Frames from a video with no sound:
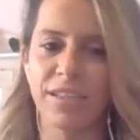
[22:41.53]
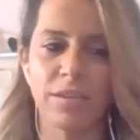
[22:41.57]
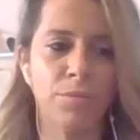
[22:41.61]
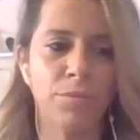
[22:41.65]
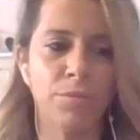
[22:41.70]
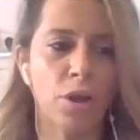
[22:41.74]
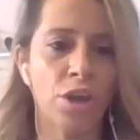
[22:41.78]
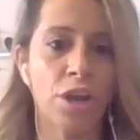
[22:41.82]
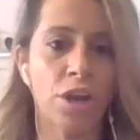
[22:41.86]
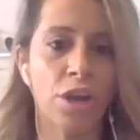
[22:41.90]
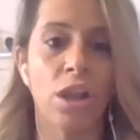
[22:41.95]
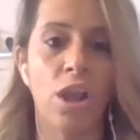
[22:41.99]
I'm
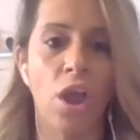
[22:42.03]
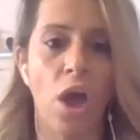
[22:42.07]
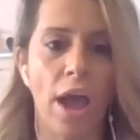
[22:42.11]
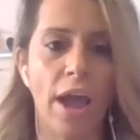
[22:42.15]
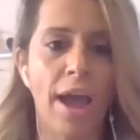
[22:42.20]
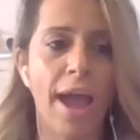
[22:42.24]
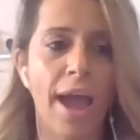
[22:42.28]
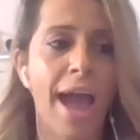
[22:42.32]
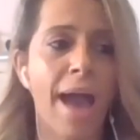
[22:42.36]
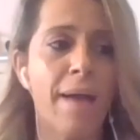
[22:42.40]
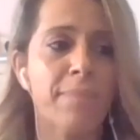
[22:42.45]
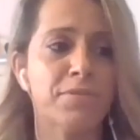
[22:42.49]
not going to lie,
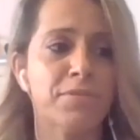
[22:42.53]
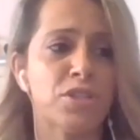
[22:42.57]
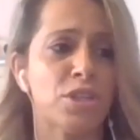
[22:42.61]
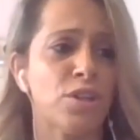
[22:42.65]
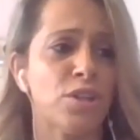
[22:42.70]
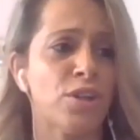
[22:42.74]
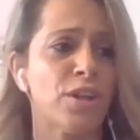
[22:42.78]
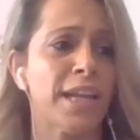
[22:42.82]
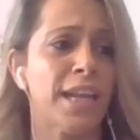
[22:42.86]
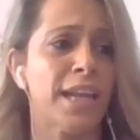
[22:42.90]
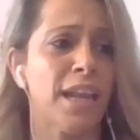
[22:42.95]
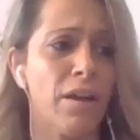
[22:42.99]
I
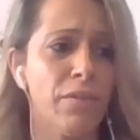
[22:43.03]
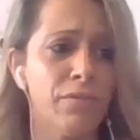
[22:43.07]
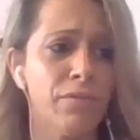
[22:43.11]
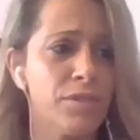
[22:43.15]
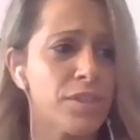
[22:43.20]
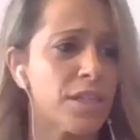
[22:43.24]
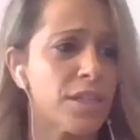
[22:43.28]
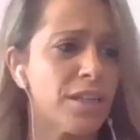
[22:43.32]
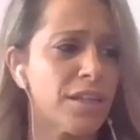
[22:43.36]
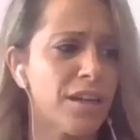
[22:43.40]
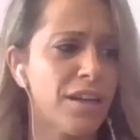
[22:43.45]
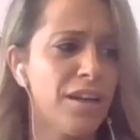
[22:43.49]
absolutely loved
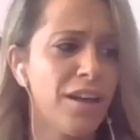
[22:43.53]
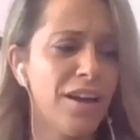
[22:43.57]
it.